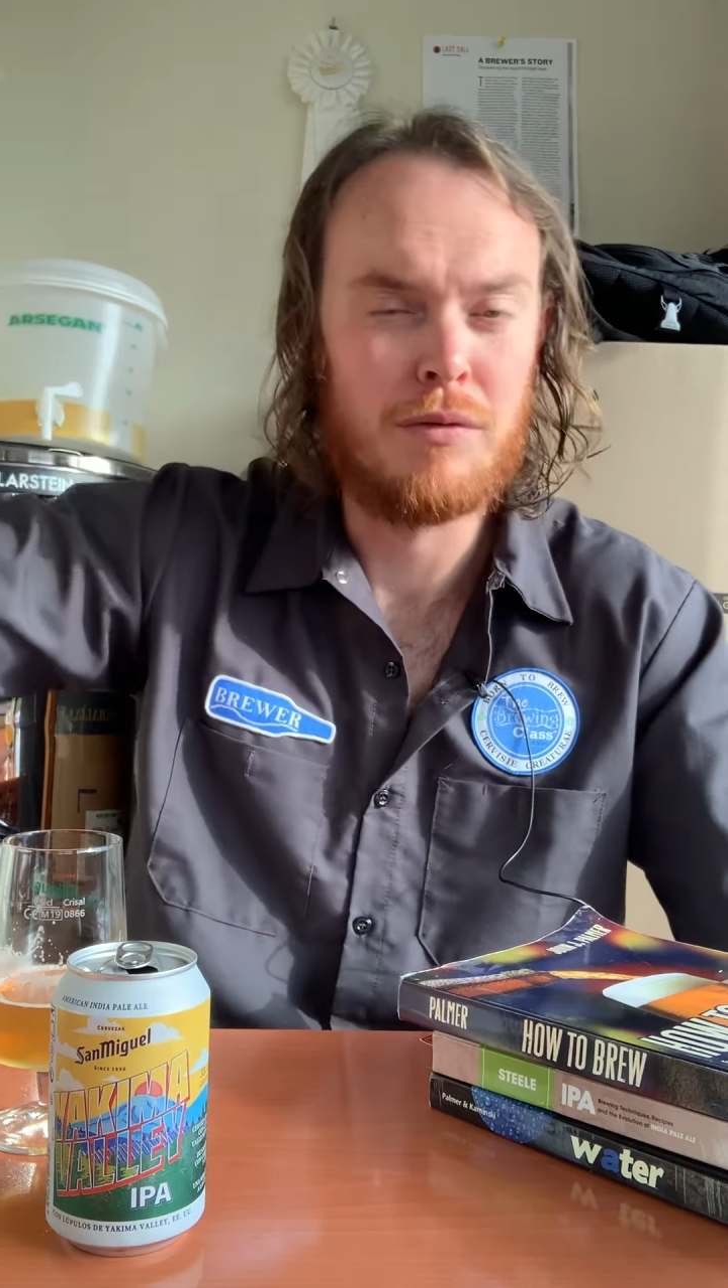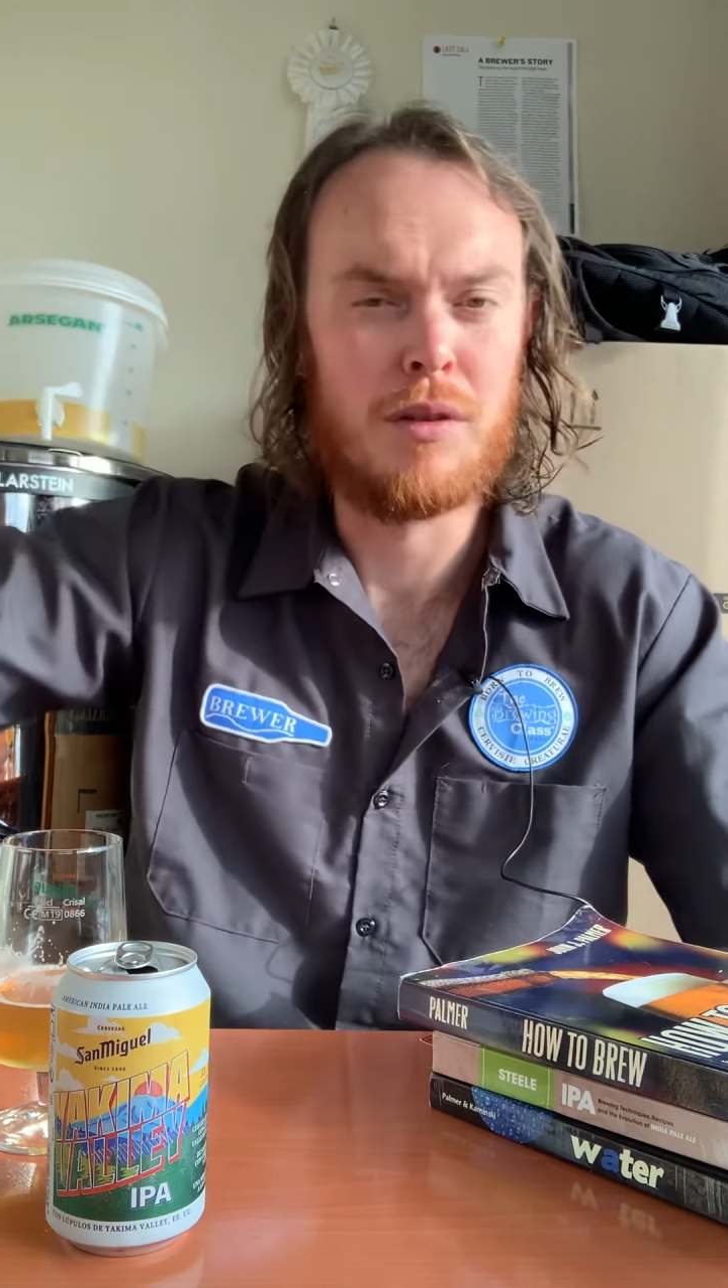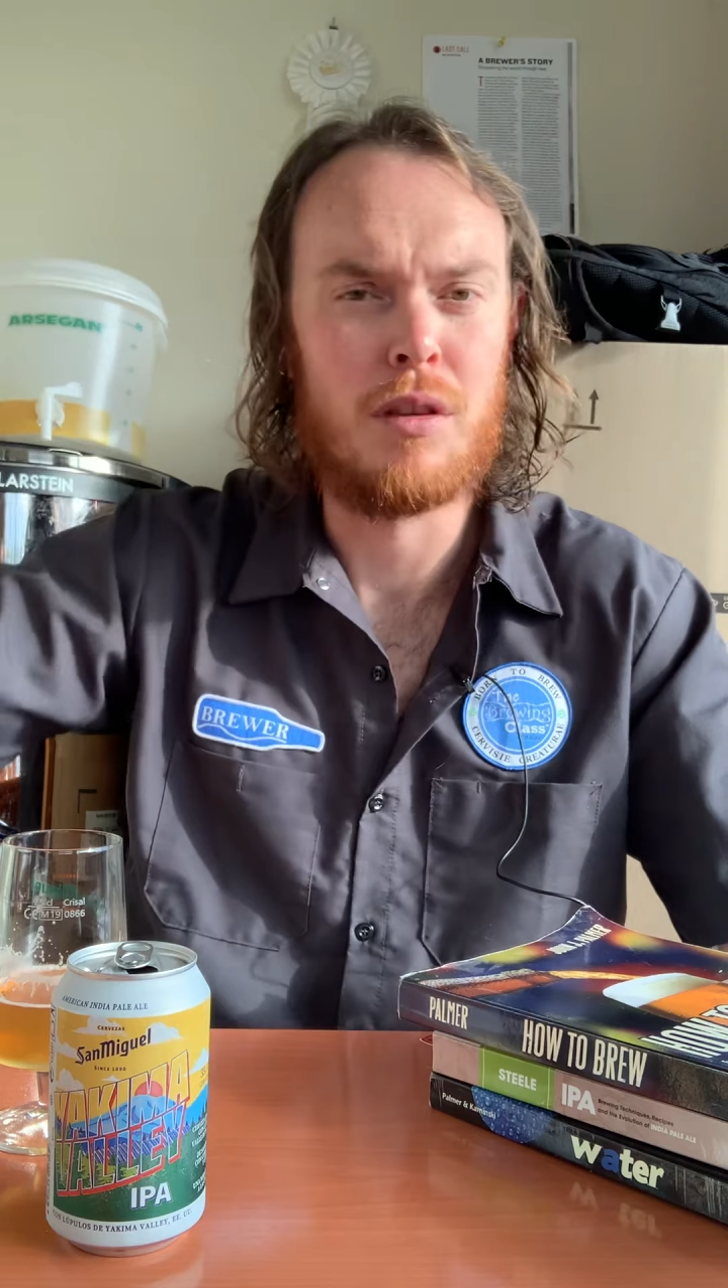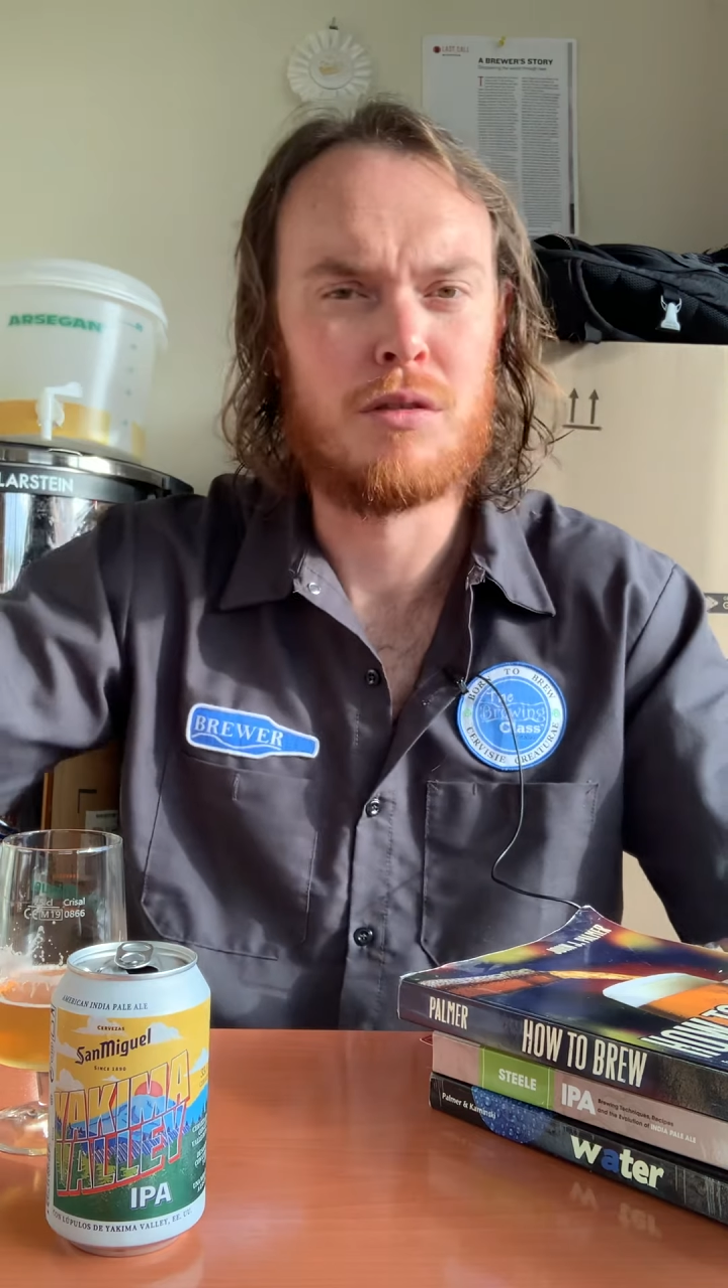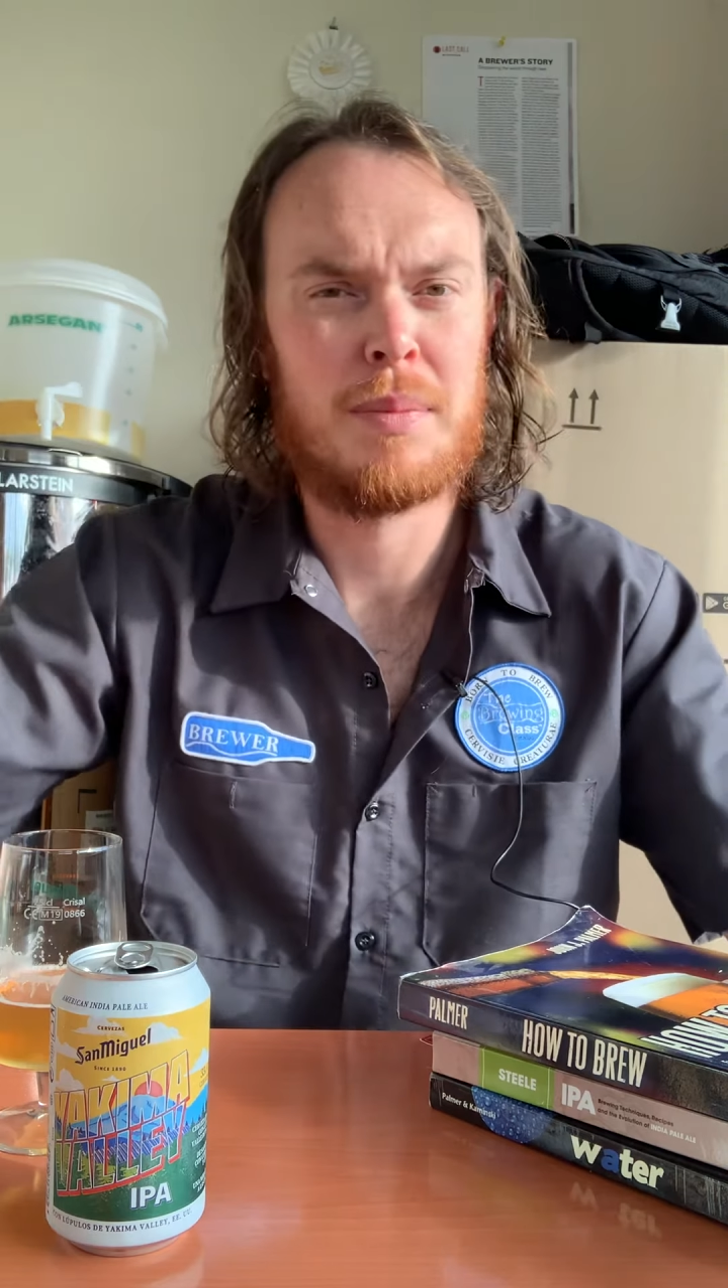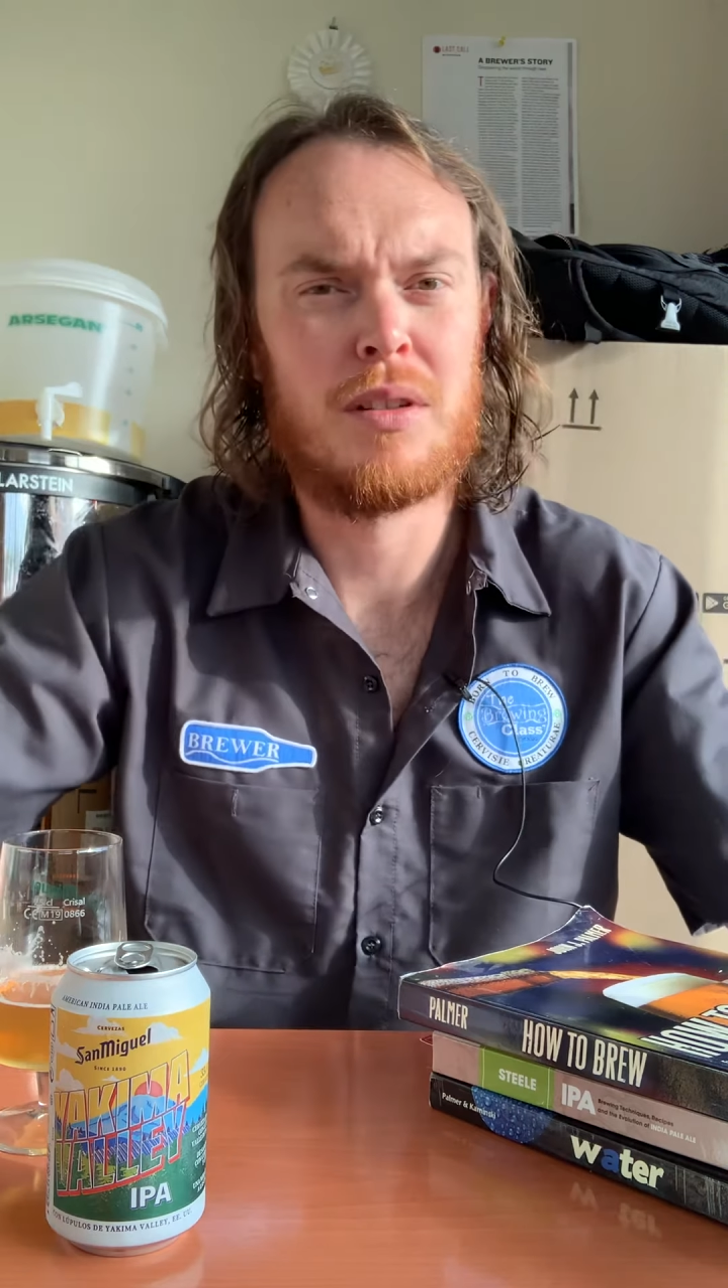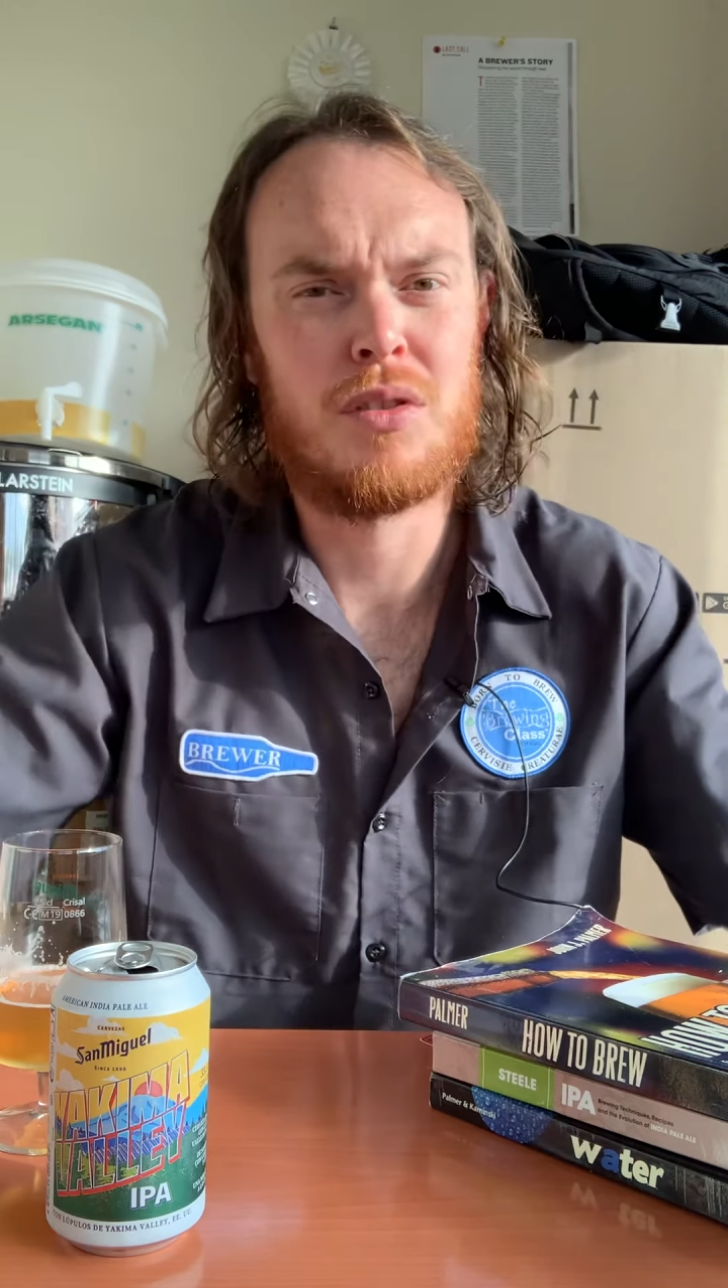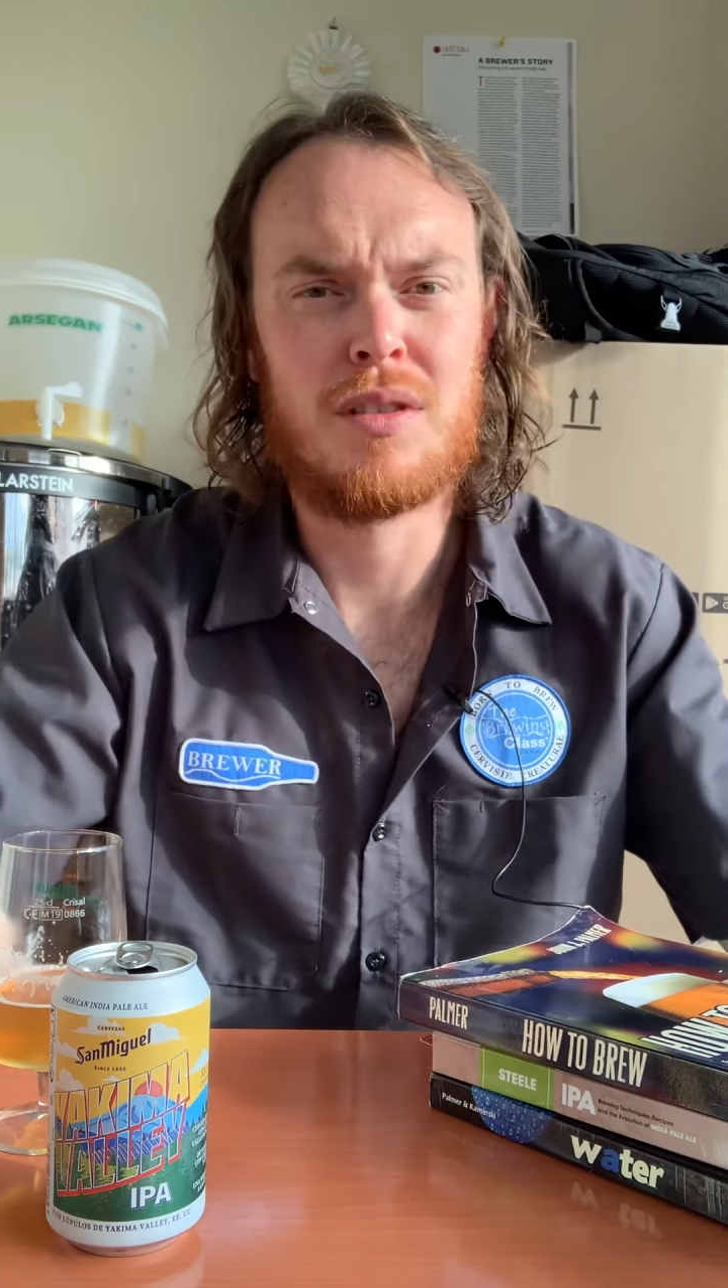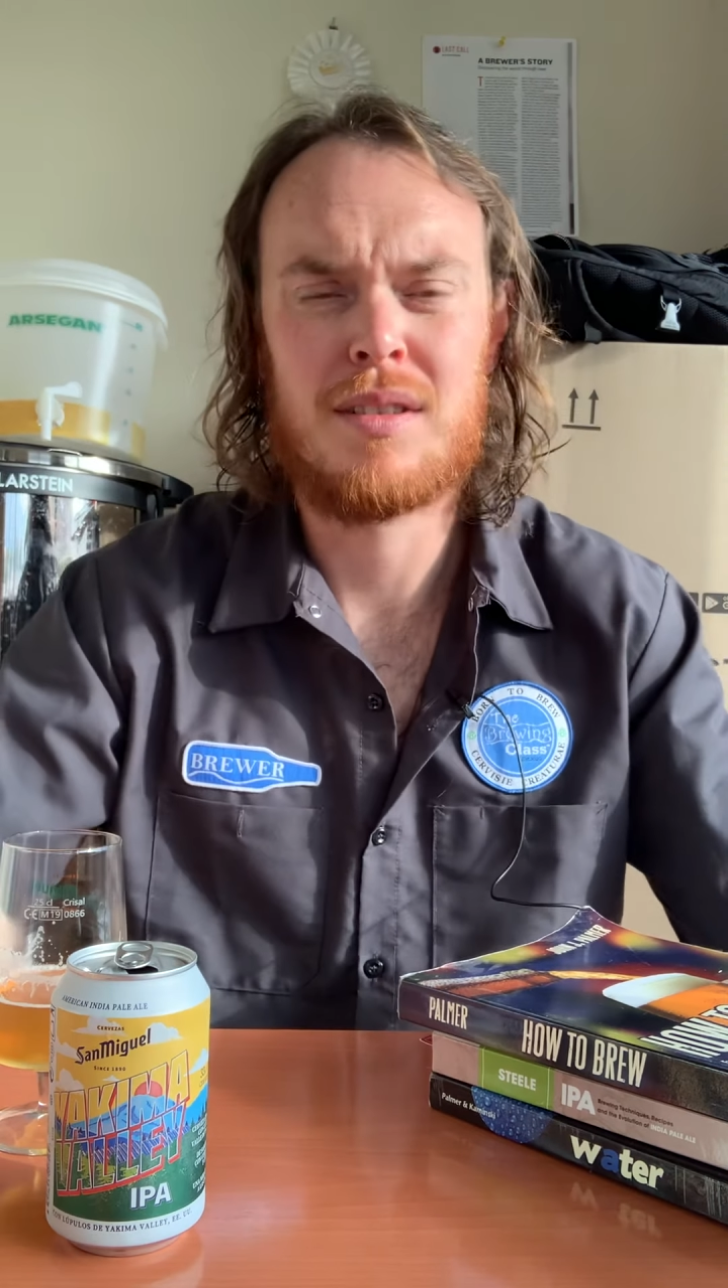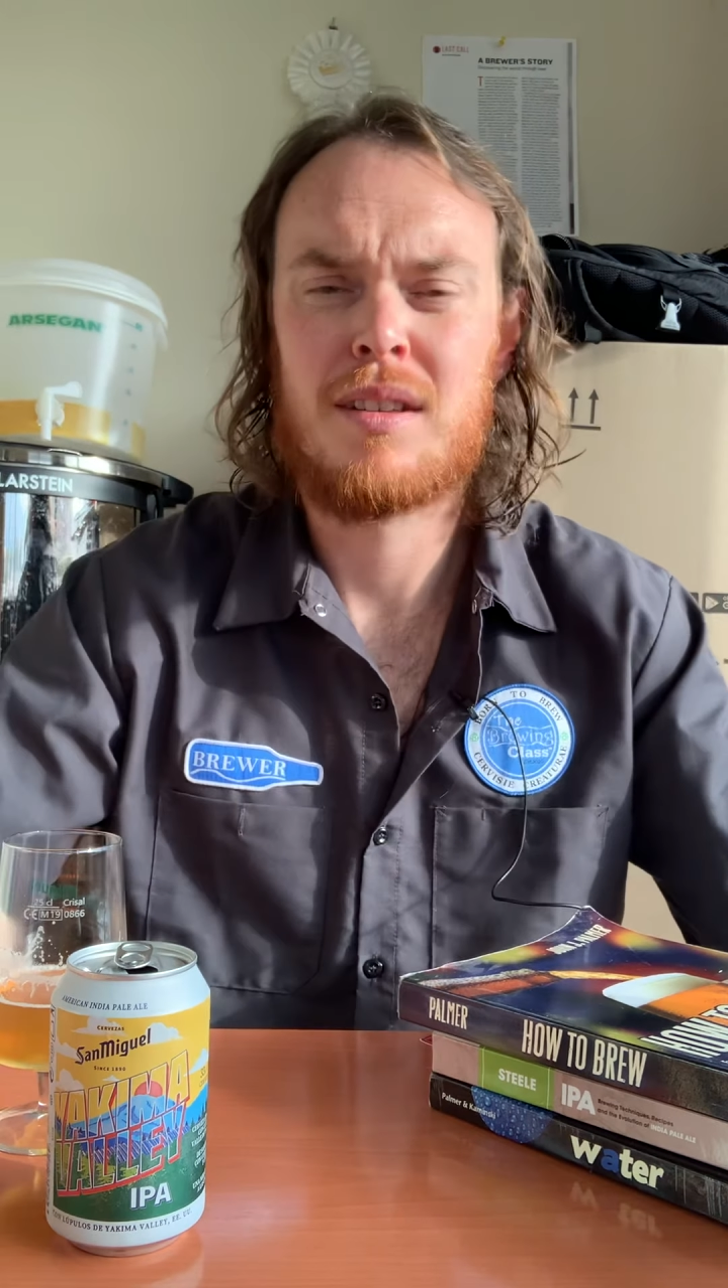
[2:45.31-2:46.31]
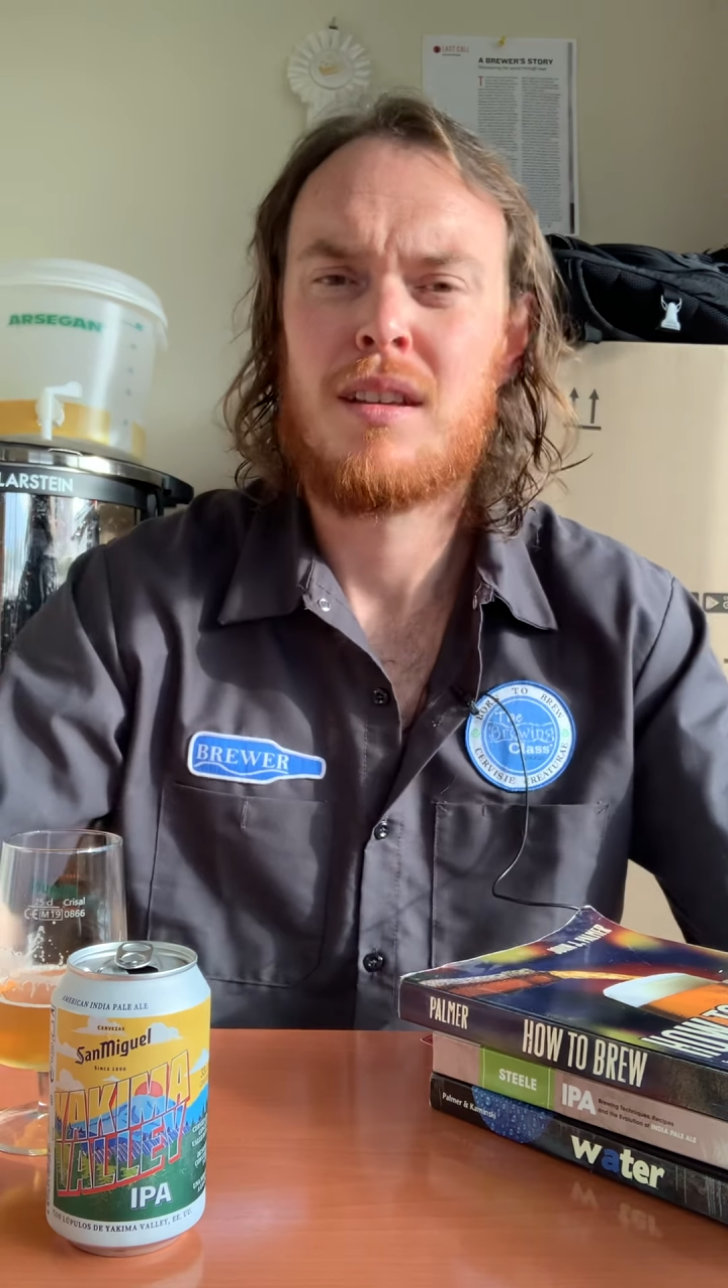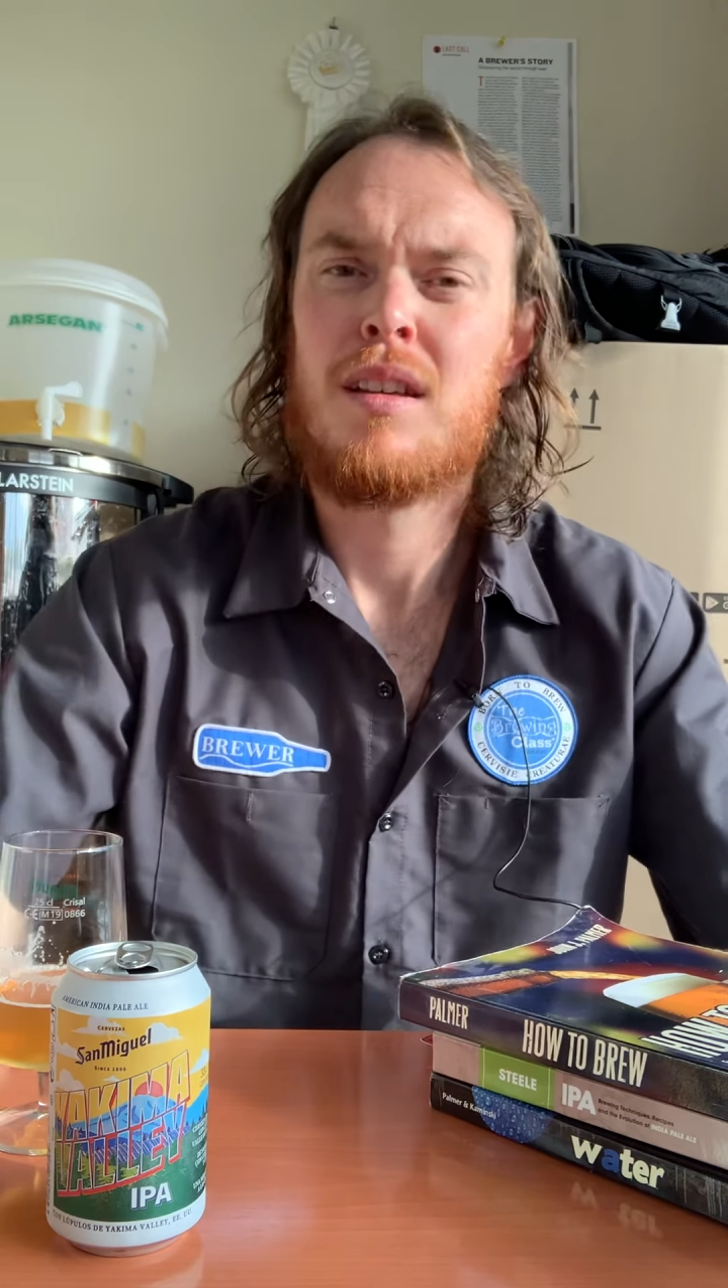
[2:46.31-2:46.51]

for those Belgians.